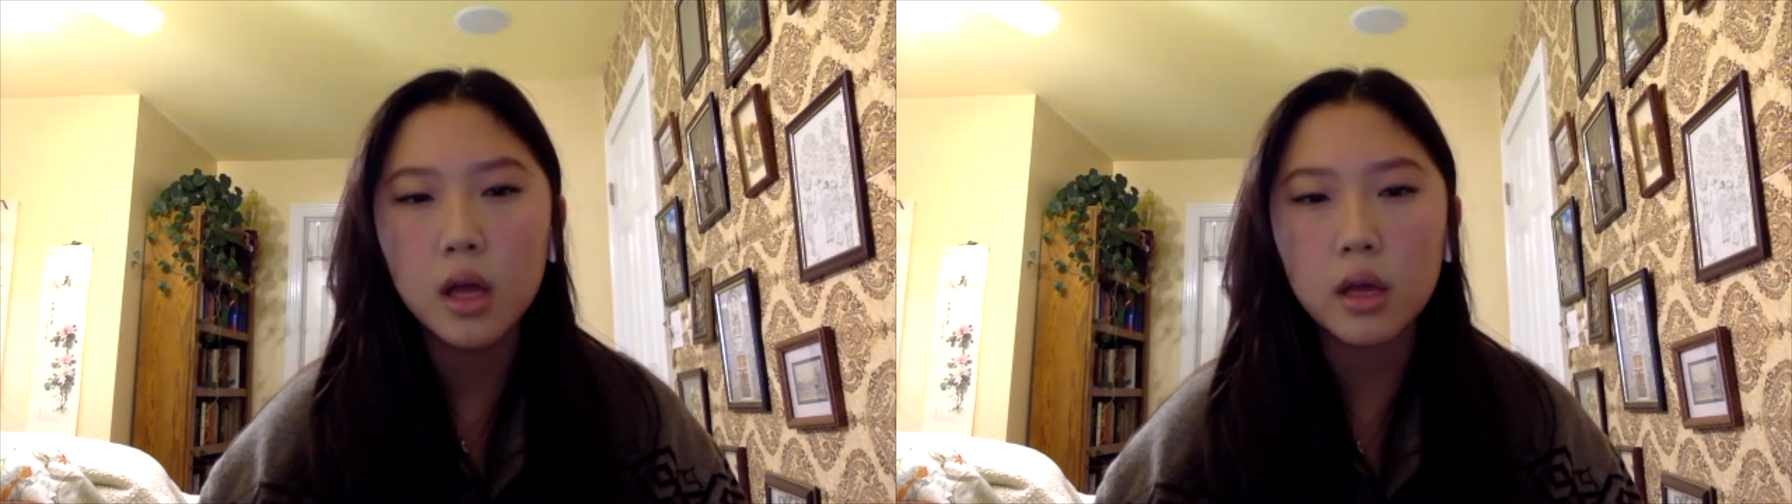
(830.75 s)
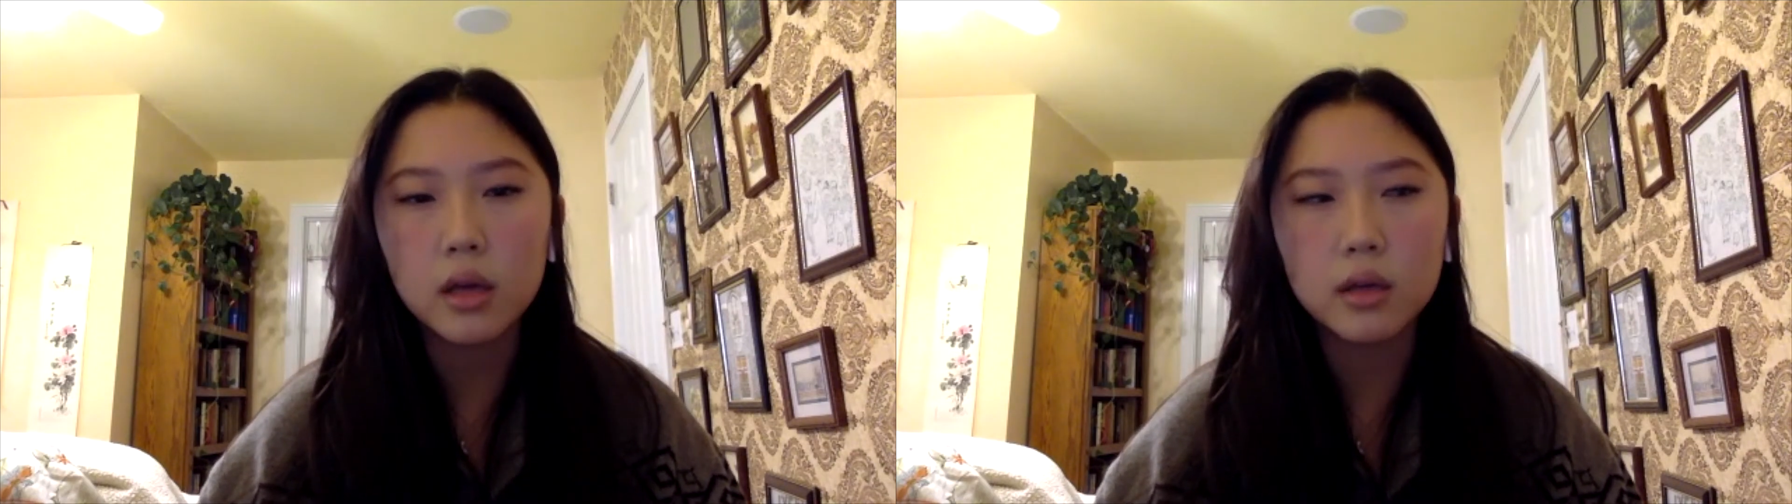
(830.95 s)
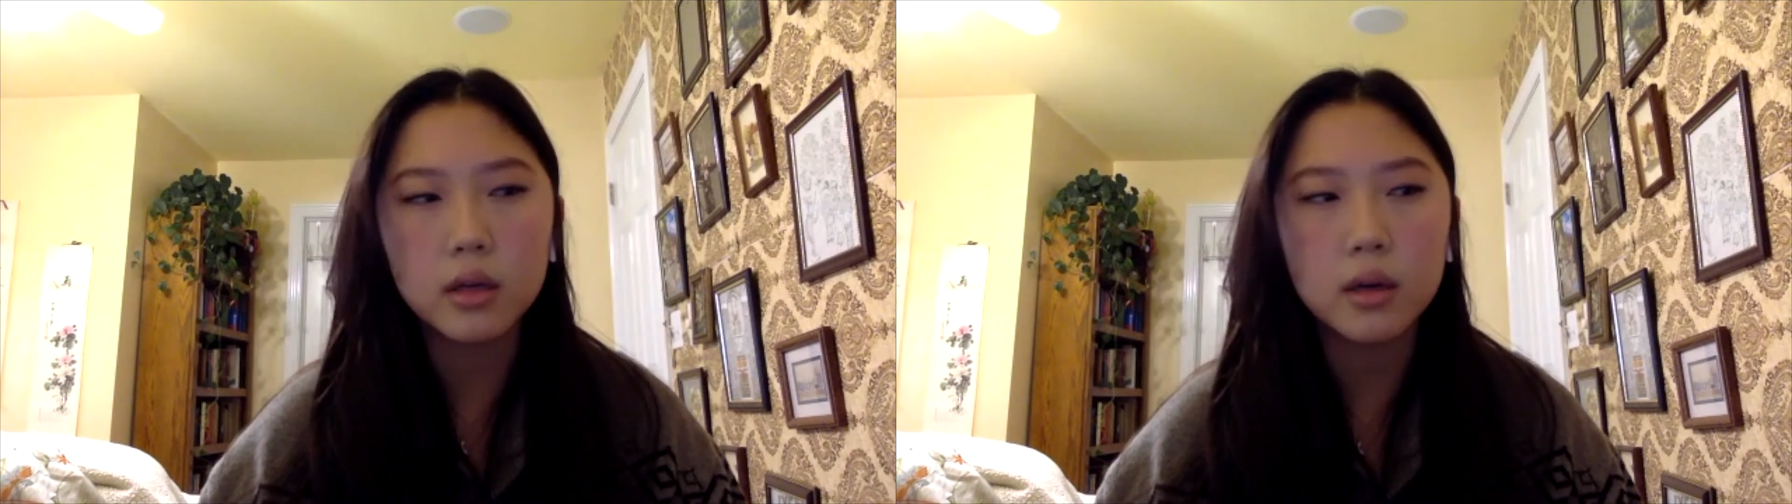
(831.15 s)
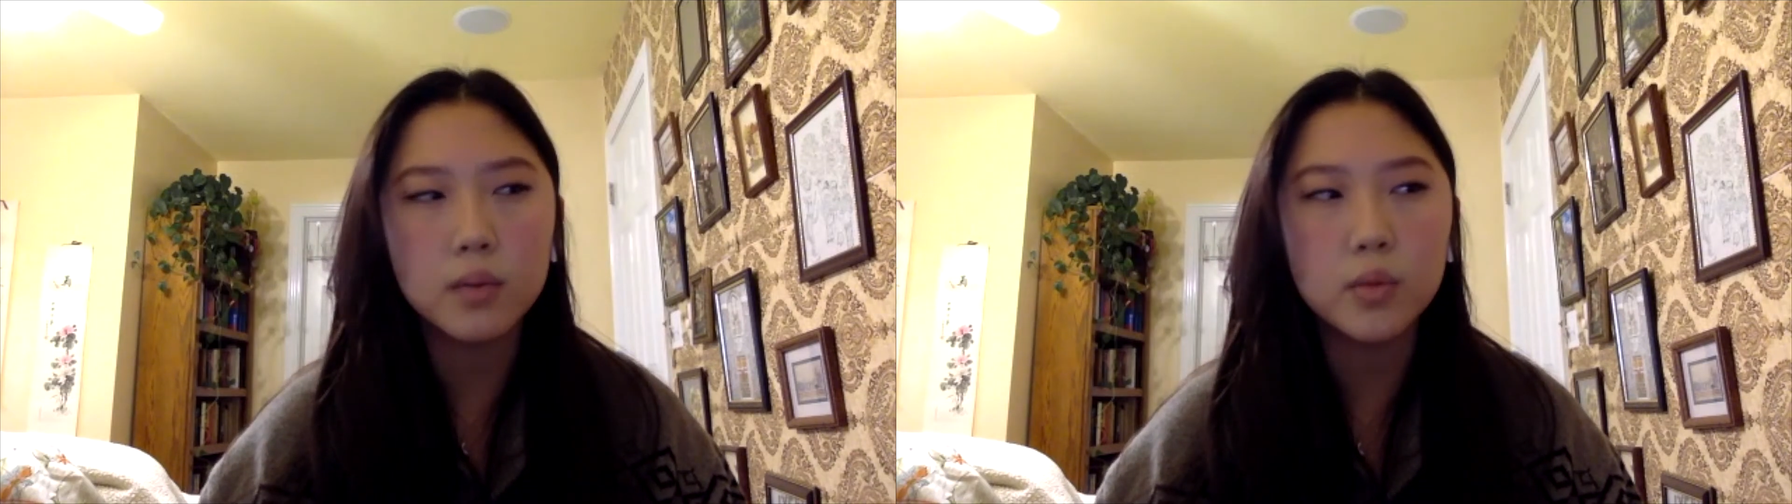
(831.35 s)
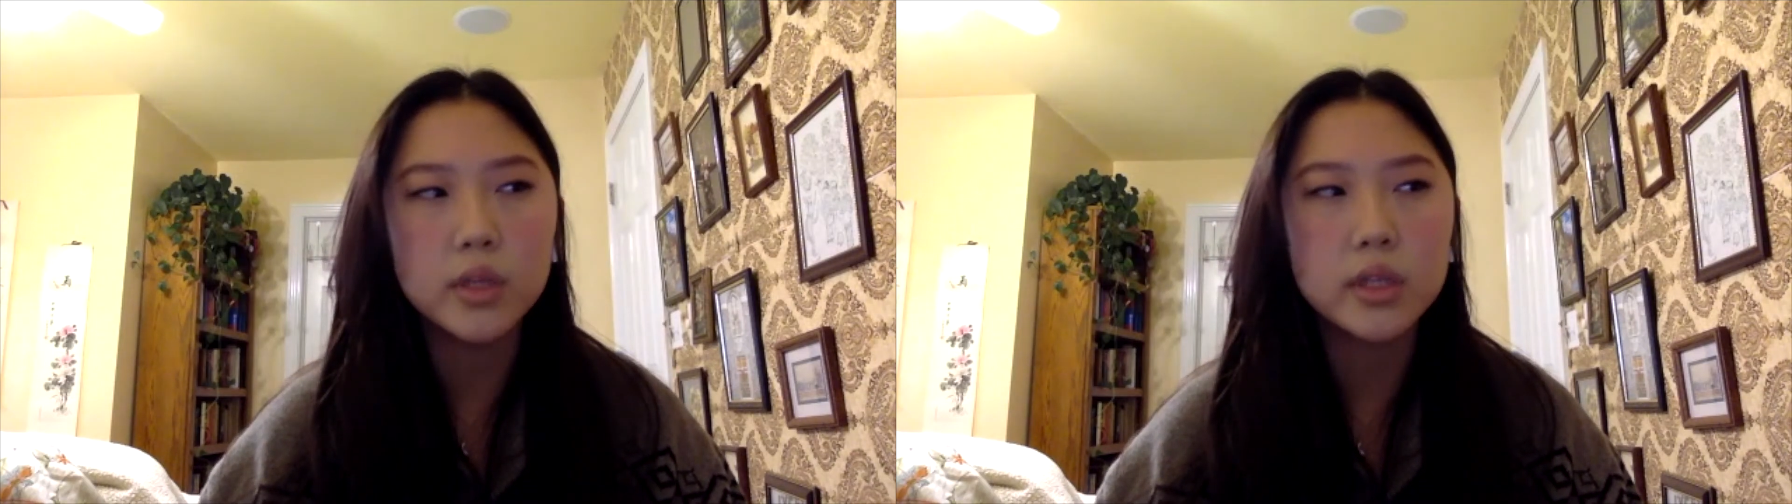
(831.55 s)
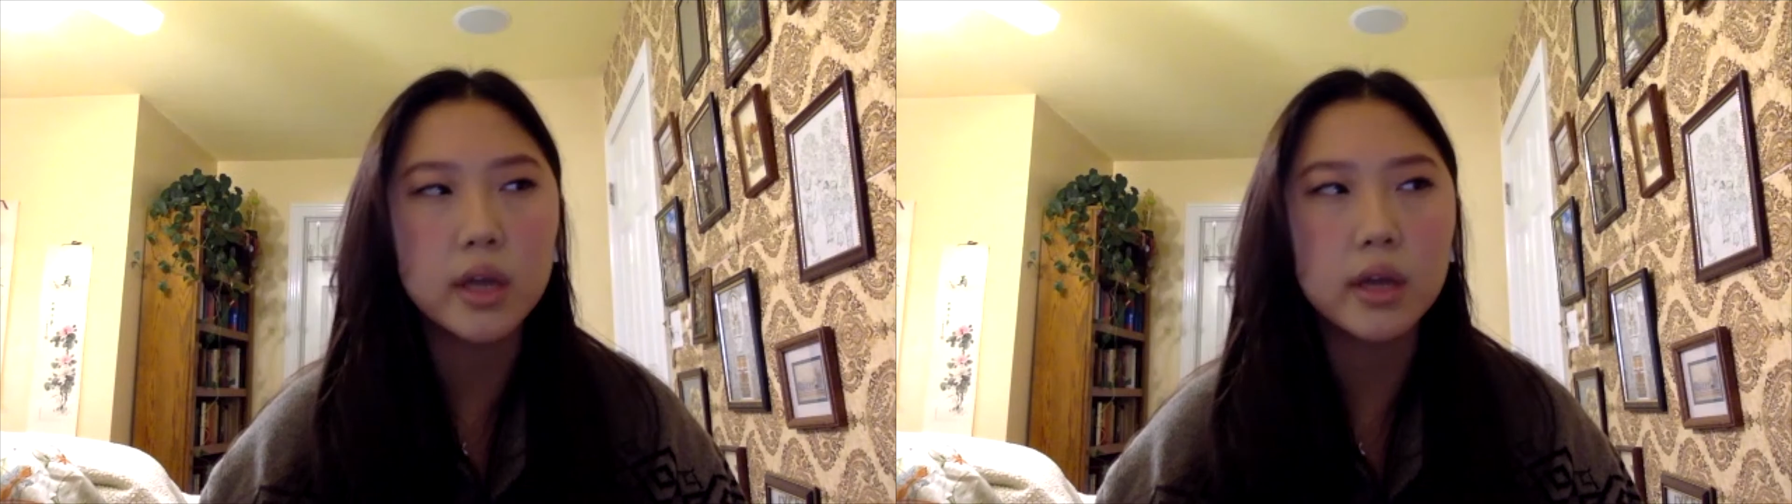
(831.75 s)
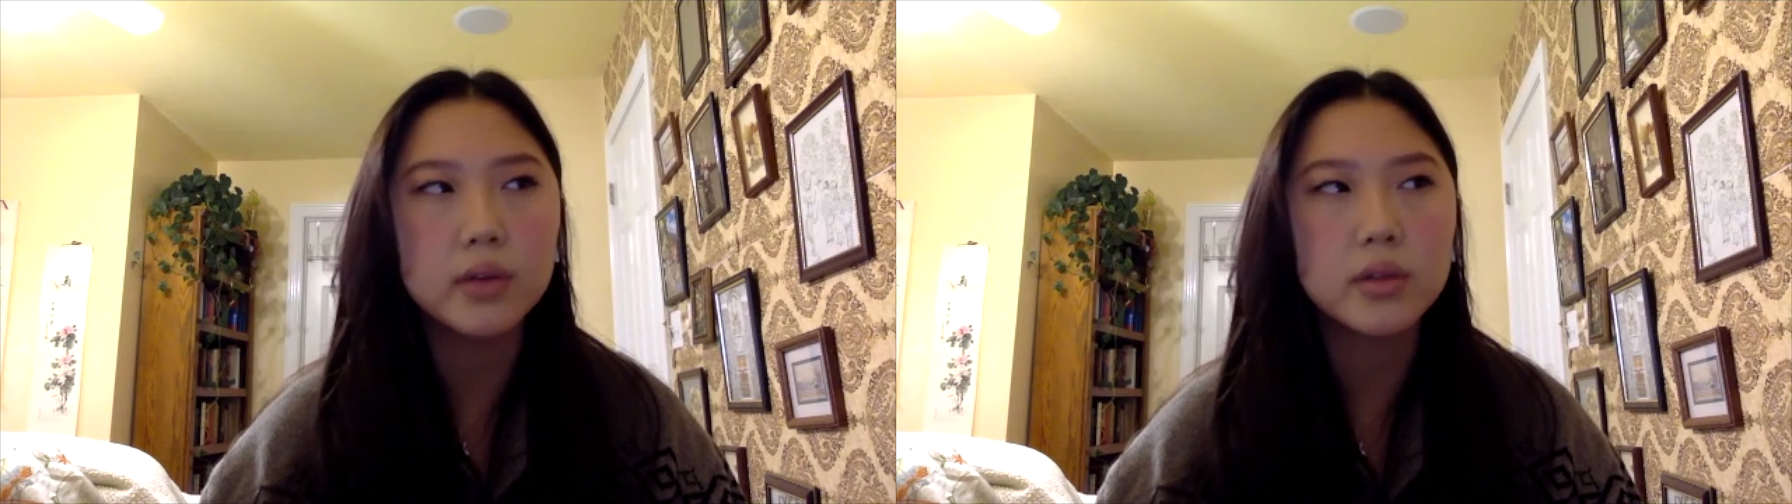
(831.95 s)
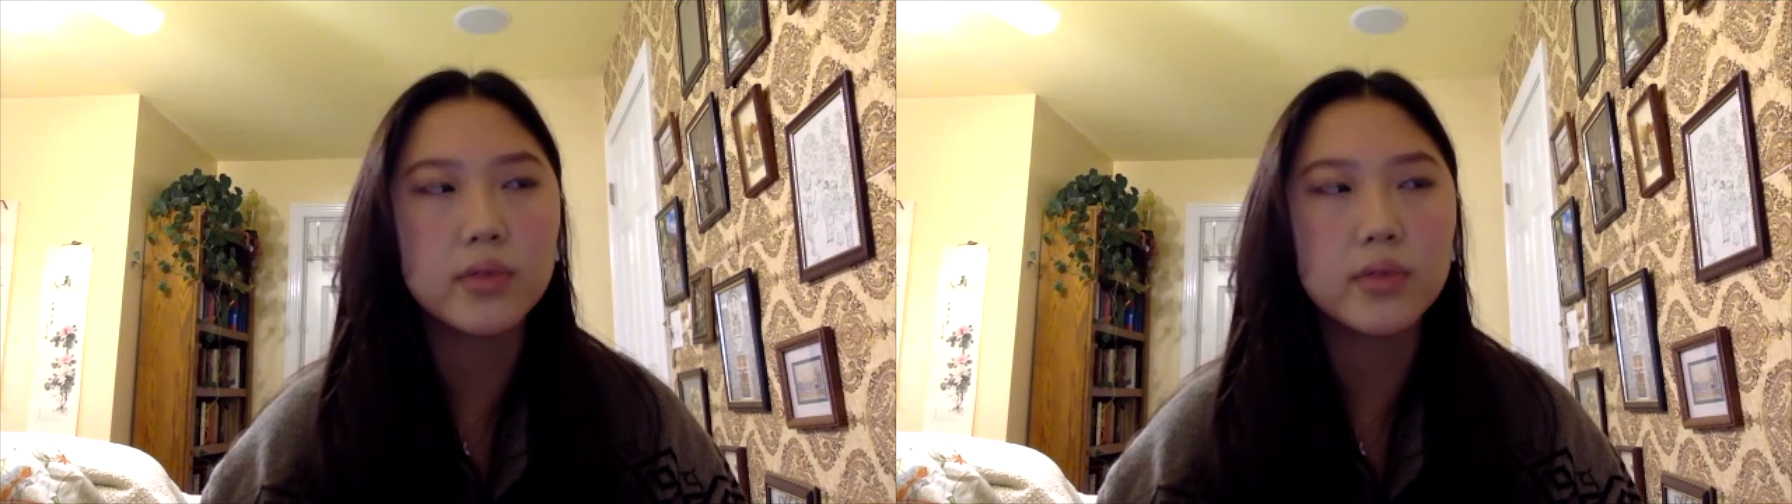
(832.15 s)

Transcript: And um, we just kind of used the